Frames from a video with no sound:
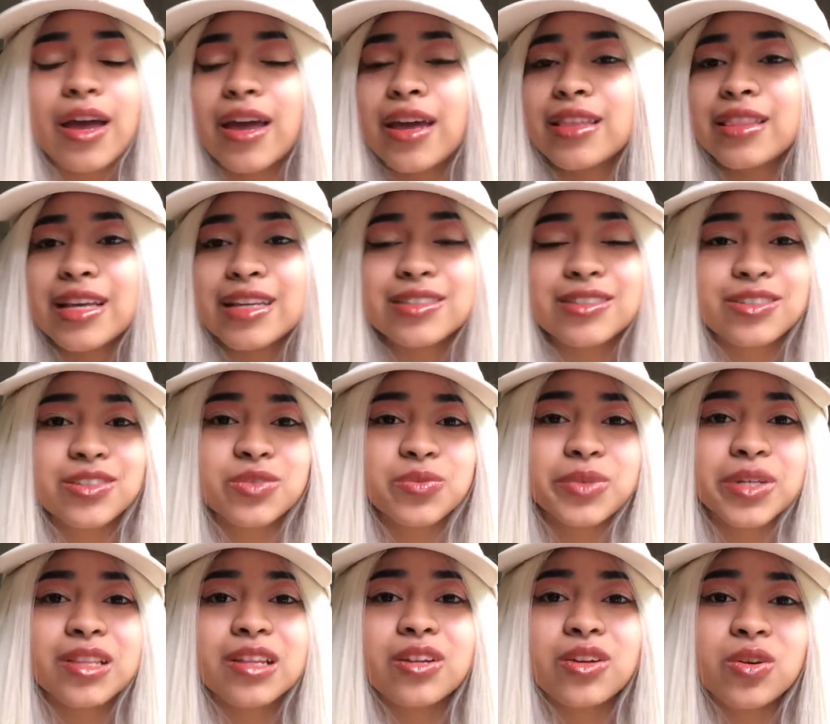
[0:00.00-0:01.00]
And that's just
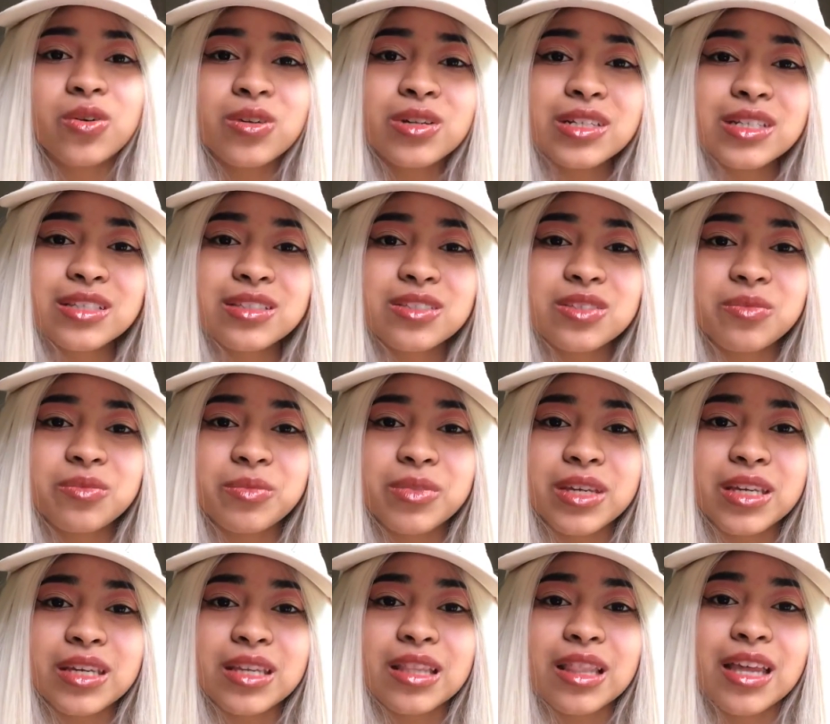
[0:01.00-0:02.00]
real annoying to me.